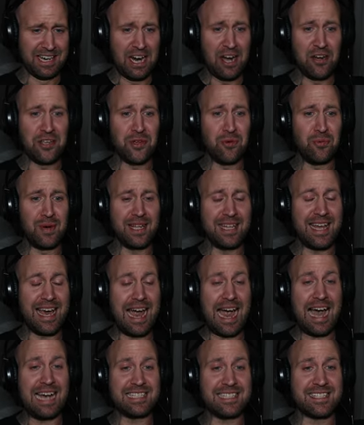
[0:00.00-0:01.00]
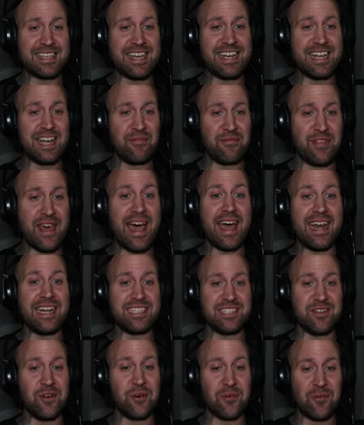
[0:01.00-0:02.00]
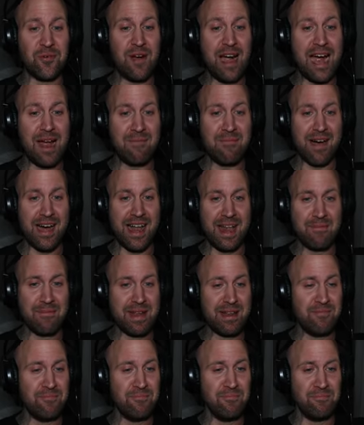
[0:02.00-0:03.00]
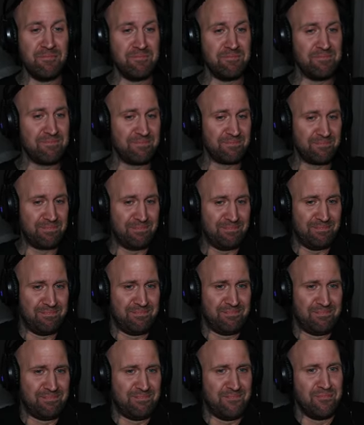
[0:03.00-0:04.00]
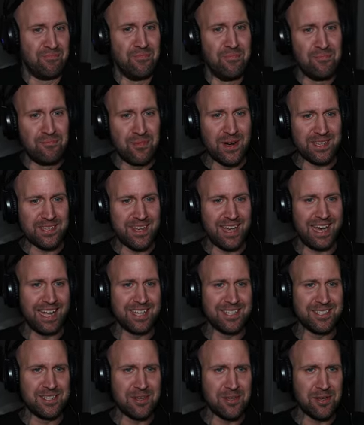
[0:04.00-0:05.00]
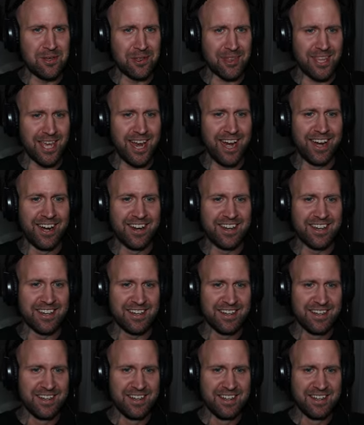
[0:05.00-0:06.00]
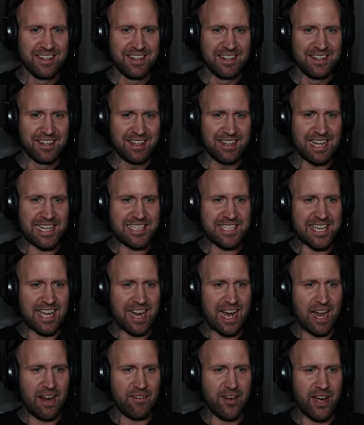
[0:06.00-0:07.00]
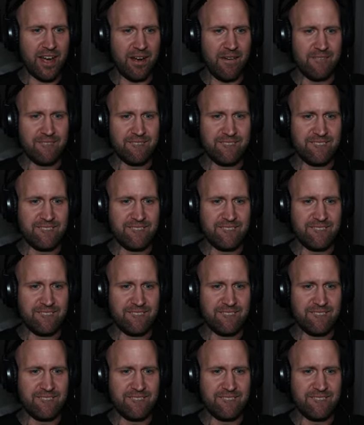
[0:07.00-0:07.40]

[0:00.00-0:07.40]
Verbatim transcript: Are you really asking if that is your grandma? I mean, what the hell do you think? Let's get out of here.